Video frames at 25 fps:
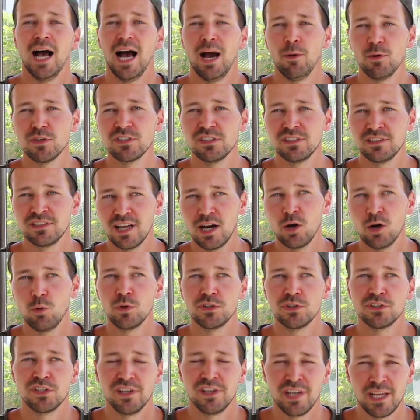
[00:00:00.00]
I was in doubt
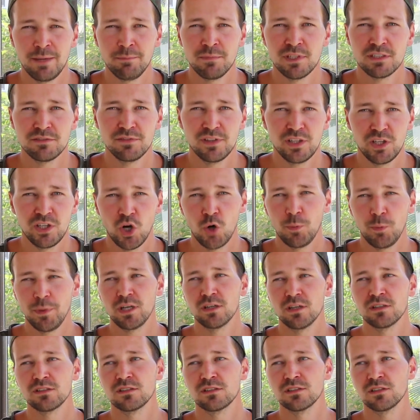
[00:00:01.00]
what to name this video
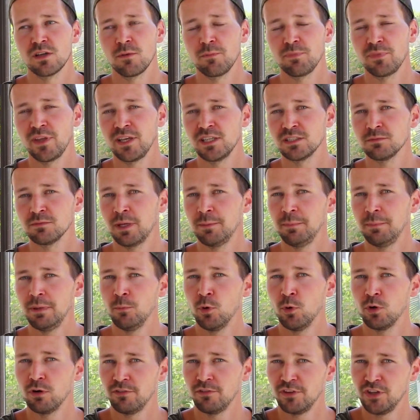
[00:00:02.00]
because some things might be
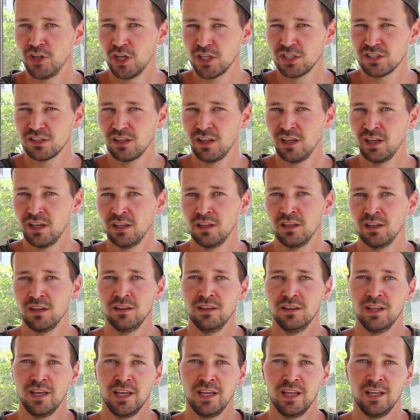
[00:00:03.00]
more of a Dutch thing
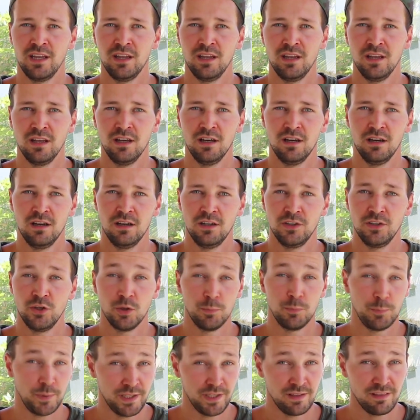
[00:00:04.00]
than a
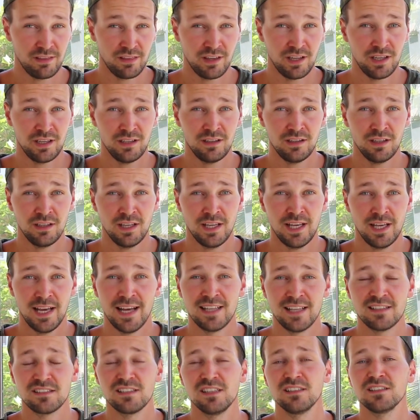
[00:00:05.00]
European thing,
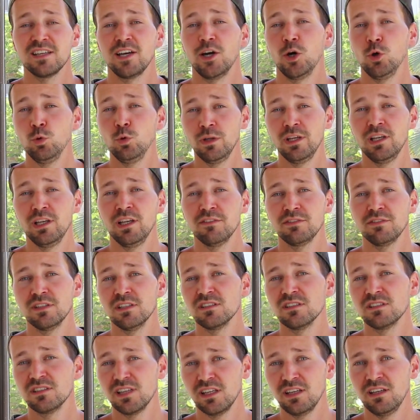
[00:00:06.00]
and since I only lived in
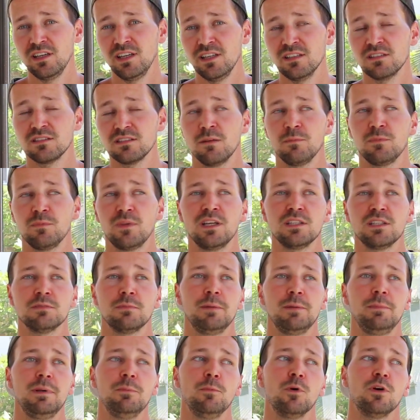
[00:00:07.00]
Sydney, some things
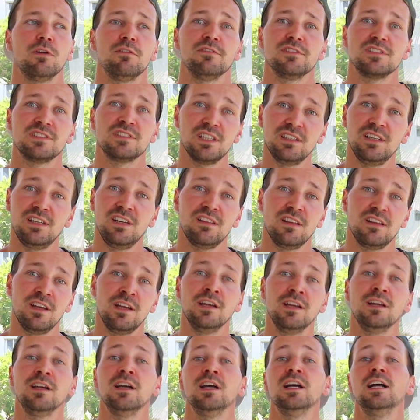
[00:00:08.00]
might be more of a Sydney
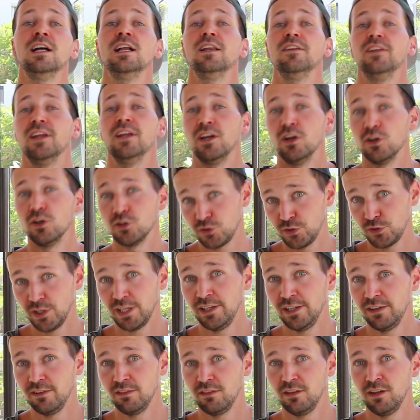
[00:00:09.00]
thing than an
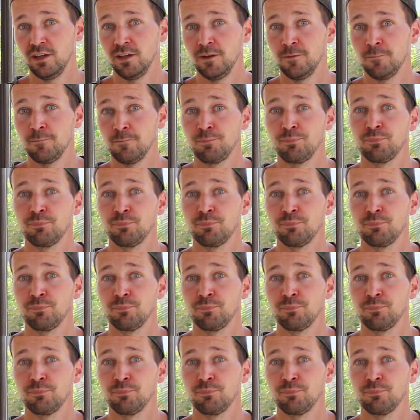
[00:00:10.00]
Australian thing.